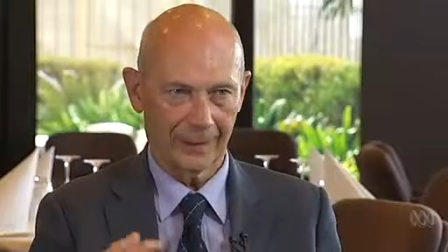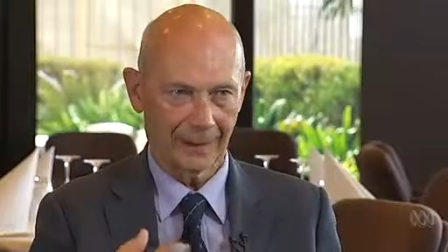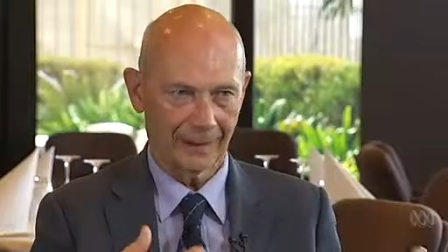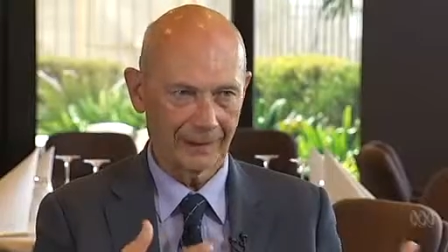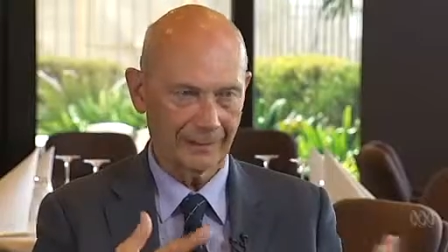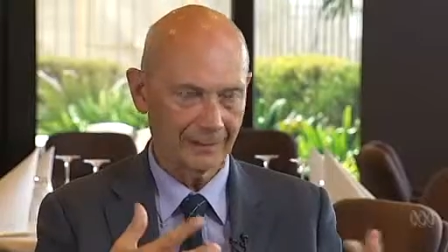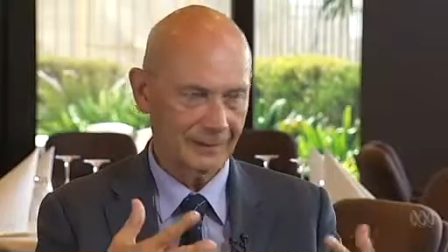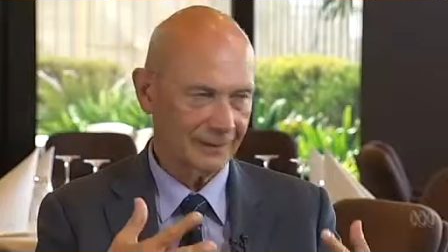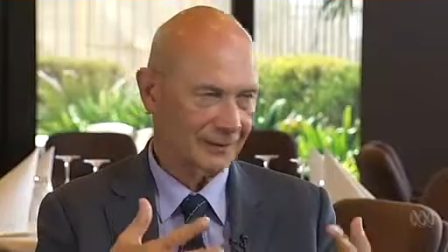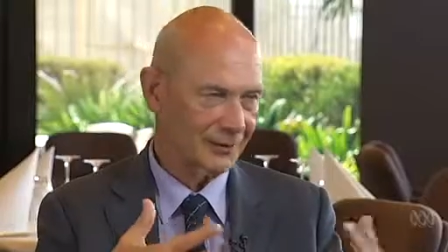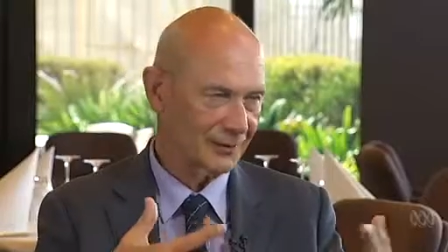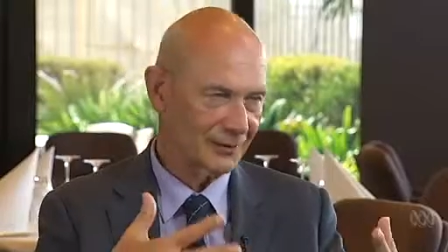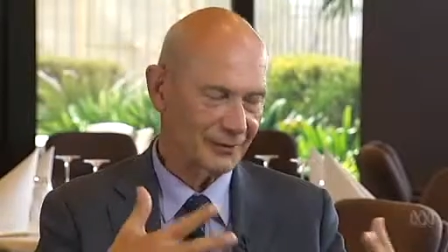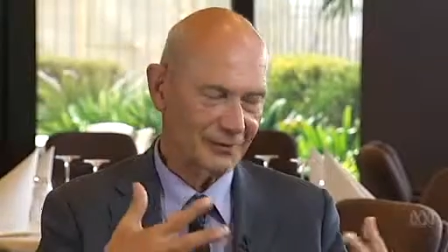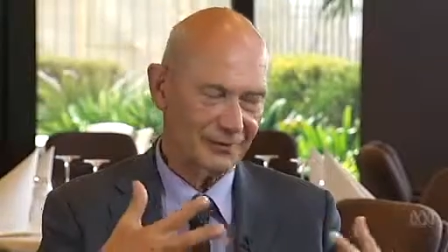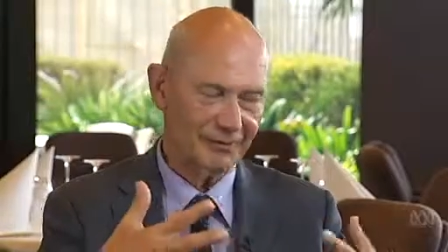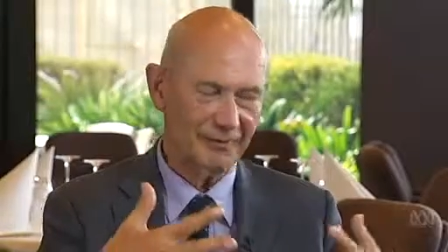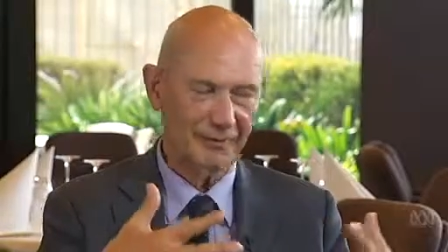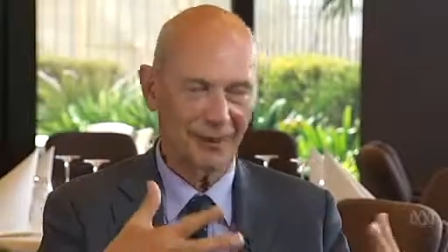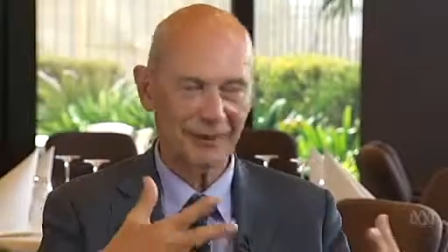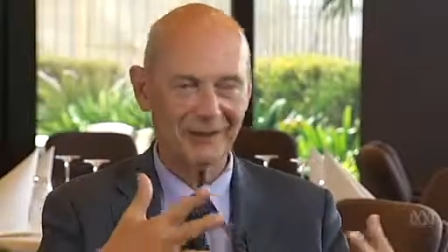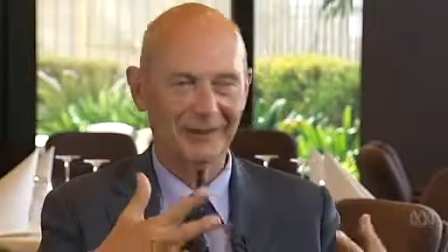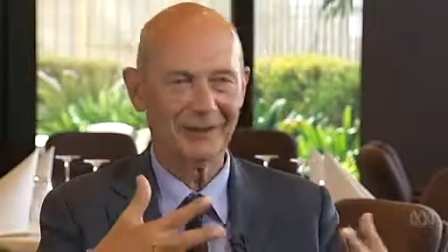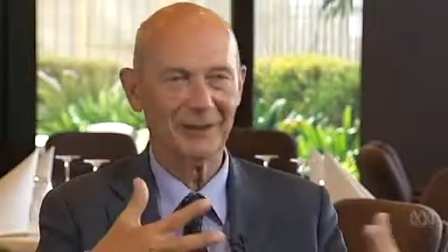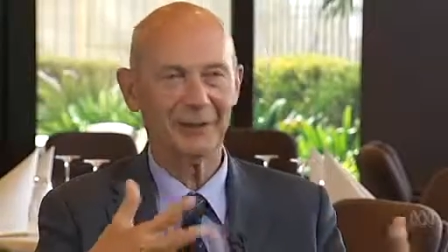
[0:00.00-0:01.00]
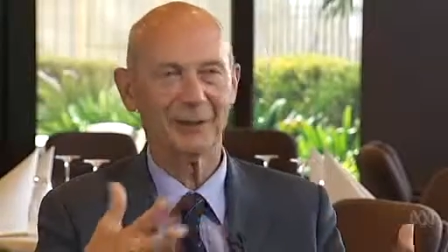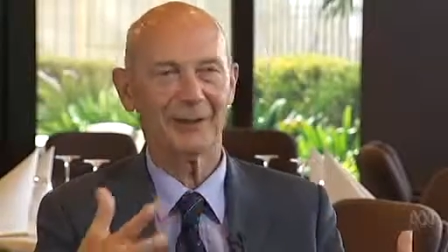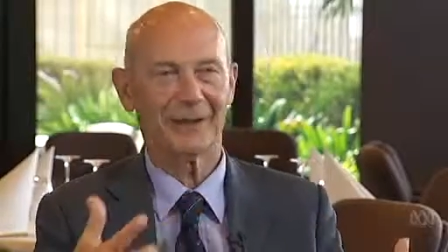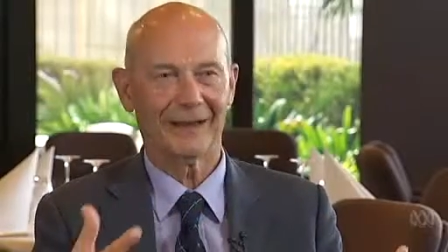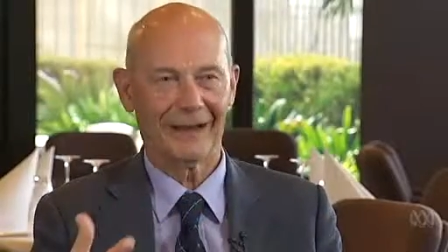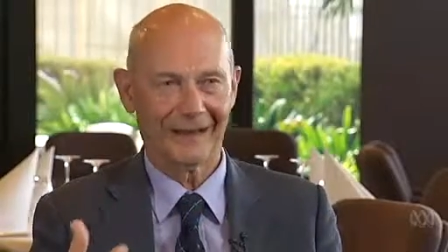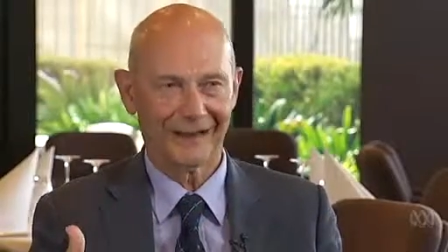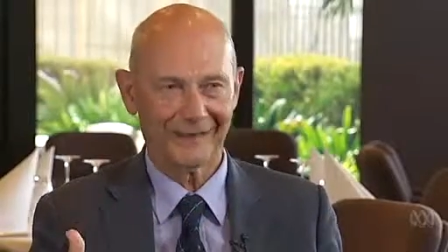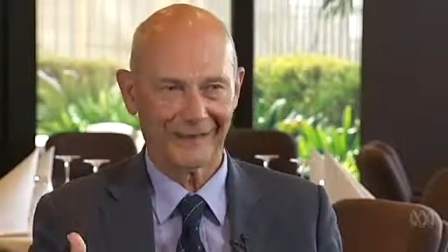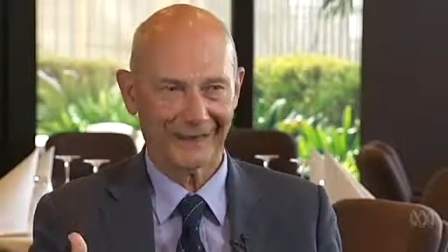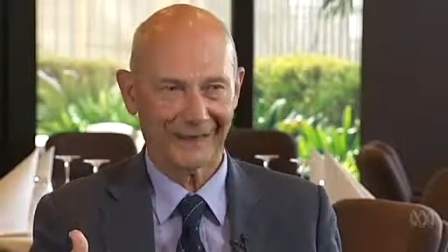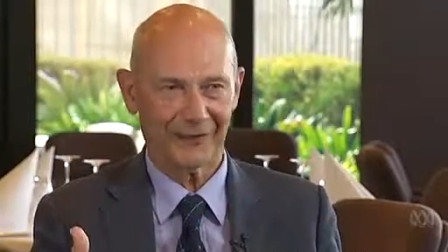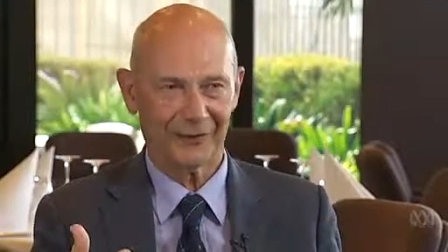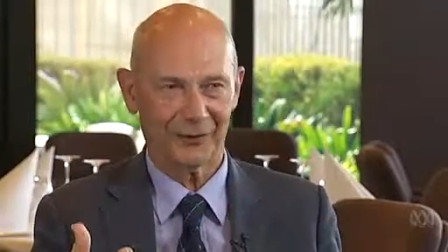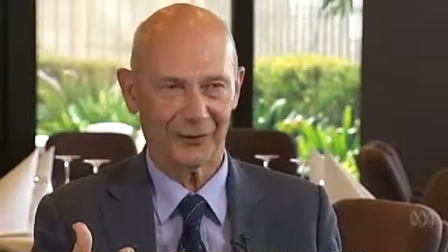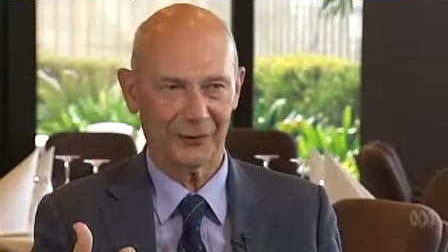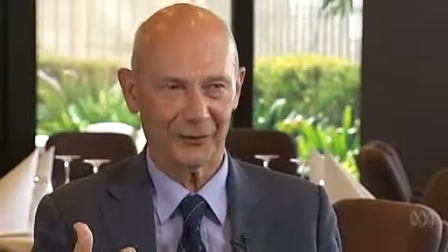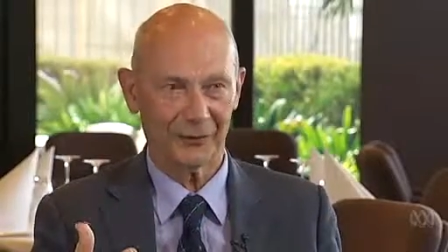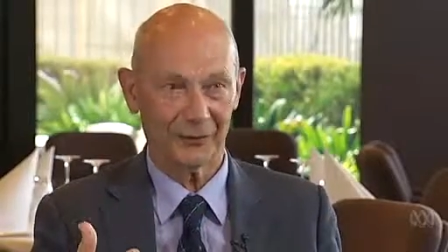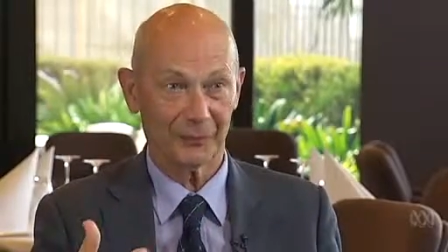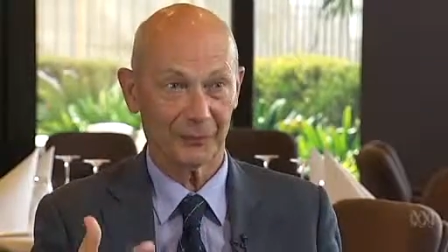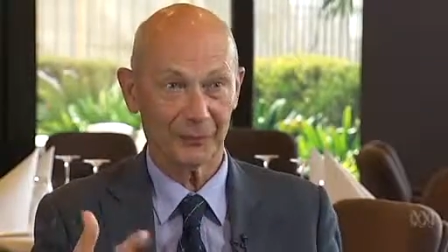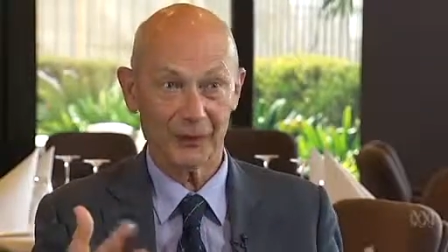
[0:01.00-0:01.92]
and sort of multi-localization of